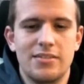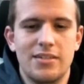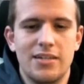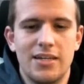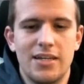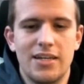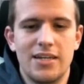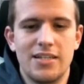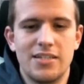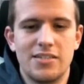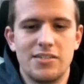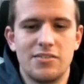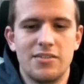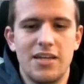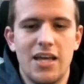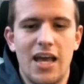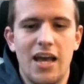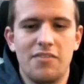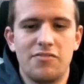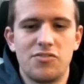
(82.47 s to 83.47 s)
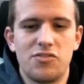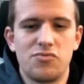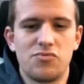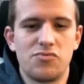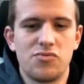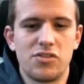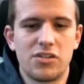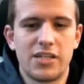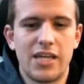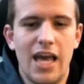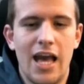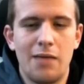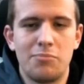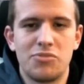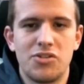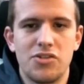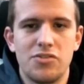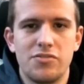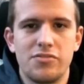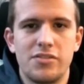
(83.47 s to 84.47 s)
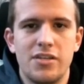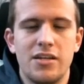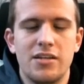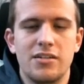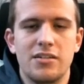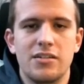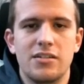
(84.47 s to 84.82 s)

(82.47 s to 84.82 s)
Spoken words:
And after rook captures,